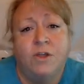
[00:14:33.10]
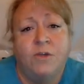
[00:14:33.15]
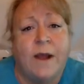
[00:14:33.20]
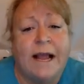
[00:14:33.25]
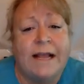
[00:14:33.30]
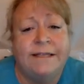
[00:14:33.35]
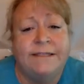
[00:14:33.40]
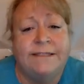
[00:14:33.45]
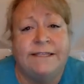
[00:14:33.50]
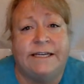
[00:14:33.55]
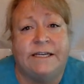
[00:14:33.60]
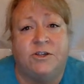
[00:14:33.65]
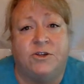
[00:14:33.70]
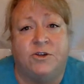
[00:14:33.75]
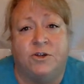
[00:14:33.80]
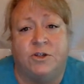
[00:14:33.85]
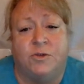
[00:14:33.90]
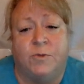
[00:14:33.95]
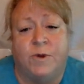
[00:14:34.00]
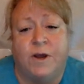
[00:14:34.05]
So as
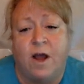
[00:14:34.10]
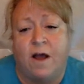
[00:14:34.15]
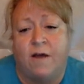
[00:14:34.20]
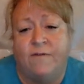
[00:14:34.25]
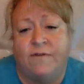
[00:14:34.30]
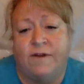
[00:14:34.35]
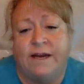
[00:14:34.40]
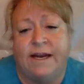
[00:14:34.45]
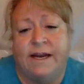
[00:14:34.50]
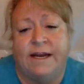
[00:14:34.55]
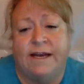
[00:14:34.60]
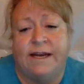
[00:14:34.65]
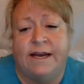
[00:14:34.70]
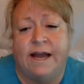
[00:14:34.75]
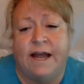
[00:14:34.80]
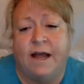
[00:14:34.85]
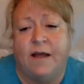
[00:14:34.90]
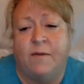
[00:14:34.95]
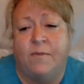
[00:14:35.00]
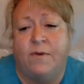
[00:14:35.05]
teachers, we often
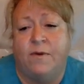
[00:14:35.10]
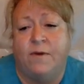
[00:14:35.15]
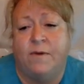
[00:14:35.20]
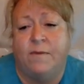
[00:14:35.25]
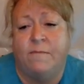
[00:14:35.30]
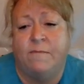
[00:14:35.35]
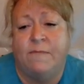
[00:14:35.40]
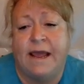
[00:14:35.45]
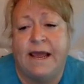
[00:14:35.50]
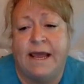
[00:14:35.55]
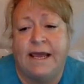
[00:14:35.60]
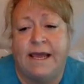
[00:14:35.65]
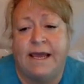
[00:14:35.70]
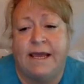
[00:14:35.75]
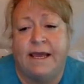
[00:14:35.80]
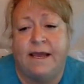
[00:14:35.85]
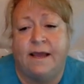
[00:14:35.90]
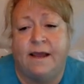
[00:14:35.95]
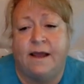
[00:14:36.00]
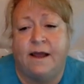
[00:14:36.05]
end up
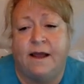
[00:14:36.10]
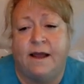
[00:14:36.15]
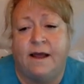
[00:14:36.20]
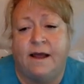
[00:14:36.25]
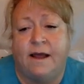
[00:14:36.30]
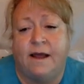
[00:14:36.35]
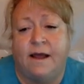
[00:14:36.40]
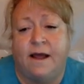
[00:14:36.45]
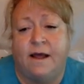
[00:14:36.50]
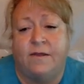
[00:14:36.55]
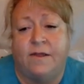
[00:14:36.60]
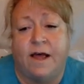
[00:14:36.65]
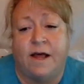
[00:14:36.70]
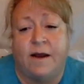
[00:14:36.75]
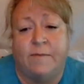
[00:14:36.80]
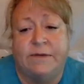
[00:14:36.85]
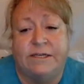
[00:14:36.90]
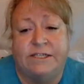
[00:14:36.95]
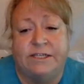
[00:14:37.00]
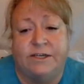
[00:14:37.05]
making uh, a
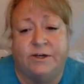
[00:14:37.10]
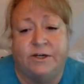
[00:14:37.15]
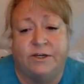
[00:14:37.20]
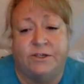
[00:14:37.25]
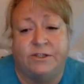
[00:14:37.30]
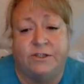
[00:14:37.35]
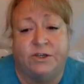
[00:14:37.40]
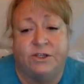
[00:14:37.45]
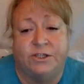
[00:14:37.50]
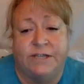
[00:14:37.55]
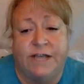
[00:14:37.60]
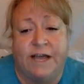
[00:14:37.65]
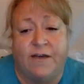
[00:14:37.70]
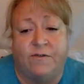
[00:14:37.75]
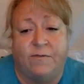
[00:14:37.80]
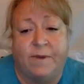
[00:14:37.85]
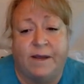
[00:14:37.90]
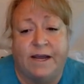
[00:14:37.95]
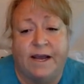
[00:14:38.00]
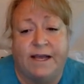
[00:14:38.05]
lot of materials
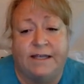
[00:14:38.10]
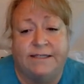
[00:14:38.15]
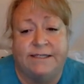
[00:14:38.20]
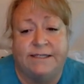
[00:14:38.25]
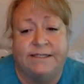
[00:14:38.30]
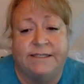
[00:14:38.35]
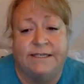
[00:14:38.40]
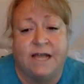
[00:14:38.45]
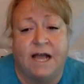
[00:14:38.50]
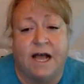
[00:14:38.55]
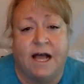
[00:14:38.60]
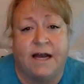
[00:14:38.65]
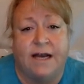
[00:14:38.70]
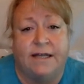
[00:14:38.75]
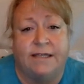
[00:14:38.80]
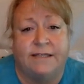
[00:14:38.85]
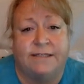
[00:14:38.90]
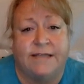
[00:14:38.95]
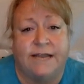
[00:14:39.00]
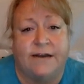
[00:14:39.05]
ourselves because it's
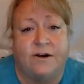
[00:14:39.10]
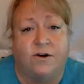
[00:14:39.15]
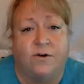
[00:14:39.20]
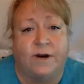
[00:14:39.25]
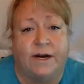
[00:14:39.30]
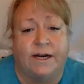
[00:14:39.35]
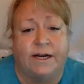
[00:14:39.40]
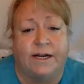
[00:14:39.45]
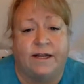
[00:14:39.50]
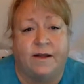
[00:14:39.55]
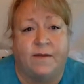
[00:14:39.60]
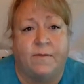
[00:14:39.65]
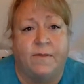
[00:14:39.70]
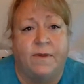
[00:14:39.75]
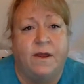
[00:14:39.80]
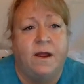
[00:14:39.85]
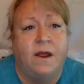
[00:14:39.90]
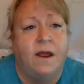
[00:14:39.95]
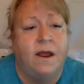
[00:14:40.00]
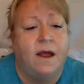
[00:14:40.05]
not a set curriculum.
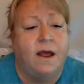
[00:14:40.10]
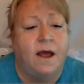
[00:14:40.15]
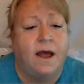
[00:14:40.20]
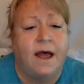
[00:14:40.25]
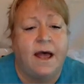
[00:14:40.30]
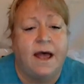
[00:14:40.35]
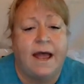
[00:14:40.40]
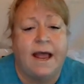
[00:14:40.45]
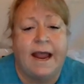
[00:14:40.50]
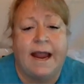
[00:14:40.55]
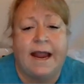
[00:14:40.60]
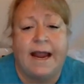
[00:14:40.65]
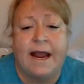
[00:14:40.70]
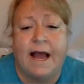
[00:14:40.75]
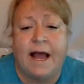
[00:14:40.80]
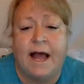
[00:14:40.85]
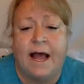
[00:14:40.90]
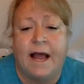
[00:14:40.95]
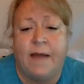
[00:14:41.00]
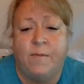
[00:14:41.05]
Uh,
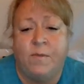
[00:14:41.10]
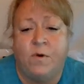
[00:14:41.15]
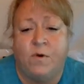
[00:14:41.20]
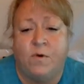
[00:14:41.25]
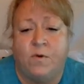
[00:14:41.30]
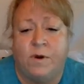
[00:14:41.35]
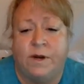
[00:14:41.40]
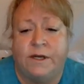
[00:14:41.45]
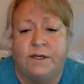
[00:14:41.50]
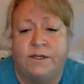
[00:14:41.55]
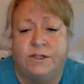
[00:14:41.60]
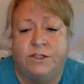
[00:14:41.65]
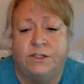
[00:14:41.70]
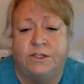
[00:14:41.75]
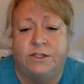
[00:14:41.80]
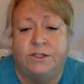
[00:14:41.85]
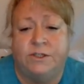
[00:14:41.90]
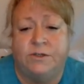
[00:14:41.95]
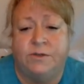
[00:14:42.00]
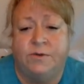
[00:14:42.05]
and I'm going
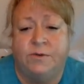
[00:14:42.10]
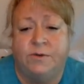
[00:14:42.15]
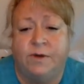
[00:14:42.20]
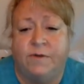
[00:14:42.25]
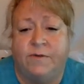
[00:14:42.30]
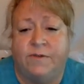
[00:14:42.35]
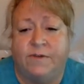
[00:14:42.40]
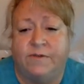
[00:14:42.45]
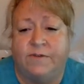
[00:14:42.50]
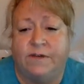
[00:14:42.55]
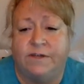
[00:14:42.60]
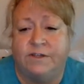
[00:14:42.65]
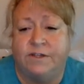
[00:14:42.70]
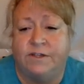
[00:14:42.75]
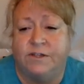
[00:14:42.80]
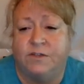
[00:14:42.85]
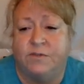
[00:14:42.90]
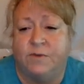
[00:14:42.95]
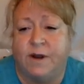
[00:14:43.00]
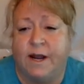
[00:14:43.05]
to, hopefully if I
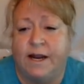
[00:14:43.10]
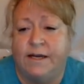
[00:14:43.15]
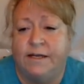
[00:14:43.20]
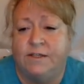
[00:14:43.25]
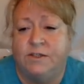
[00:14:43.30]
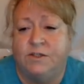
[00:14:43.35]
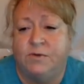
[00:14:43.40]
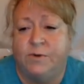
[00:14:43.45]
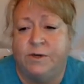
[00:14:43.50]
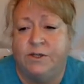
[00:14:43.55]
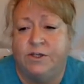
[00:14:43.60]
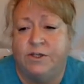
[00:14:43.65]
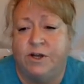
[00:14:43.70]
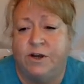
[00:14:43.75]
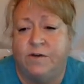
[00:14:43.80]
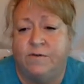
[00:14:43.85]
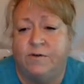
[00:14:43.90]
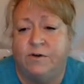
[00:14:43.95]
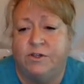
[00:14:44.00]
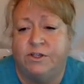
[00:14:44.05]
do this right, switch
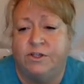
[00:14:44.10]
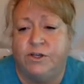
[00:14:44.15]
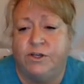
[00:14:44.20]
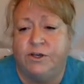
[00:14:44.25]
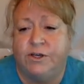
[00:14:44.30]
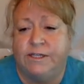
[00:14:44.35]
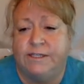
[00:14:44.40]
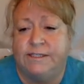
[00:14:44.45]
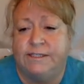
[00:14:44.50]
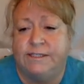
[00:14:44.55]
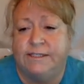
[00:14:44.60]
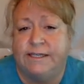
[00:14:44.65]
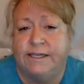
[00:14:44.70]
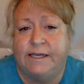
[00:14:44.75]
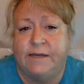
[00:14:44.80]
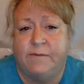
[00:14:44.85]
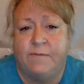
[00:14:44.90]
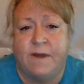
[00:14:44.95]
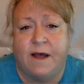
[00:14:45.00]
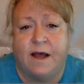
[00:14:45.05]
over so you can
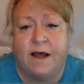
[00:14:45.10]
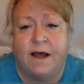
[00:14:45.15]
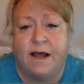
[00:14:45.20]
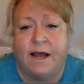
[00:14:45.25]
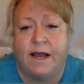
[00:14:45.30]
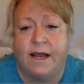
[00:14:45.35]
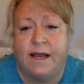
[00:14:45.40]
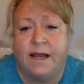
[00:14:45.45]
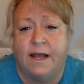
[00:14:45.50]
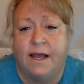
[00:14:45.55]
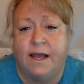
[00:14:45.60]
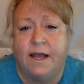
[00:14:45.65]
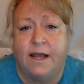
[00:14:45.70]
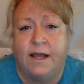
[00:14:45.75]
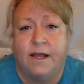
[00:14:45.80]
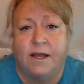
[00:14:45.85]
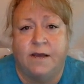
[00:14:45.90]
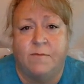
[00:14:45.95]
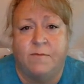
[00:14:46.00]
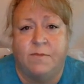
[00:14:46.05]
see my
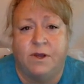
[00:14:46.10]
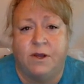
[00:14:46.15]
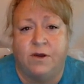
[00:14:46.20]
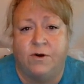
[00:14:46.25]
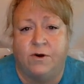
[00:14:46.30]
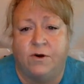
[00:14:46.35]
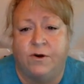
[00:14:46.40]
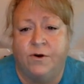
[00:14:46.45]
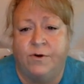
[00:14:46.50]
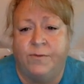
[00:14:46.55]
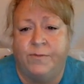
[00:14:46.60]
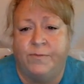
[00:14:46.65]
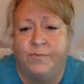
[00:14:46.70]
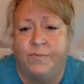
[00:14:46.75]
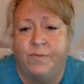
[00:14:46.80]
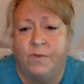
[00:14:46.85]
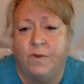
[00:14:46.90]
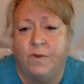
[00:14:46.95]
computer.